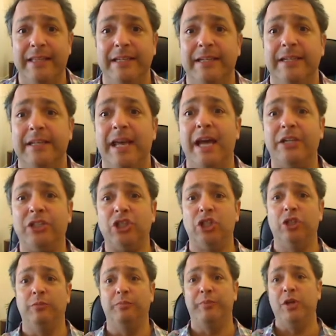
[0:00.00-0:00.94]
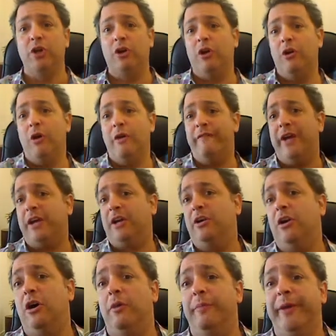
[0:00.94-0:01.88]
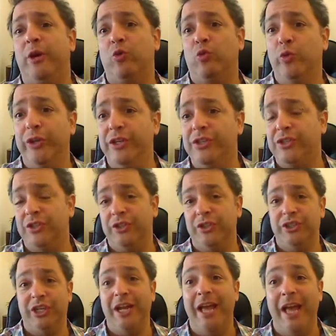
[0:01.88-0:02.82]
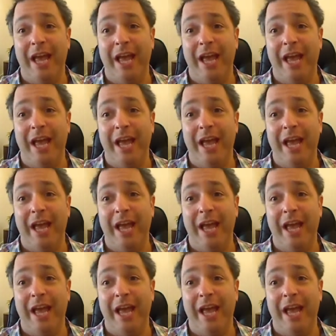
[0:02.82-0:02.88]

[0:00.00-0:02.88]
and the National Bureau of Economic Research,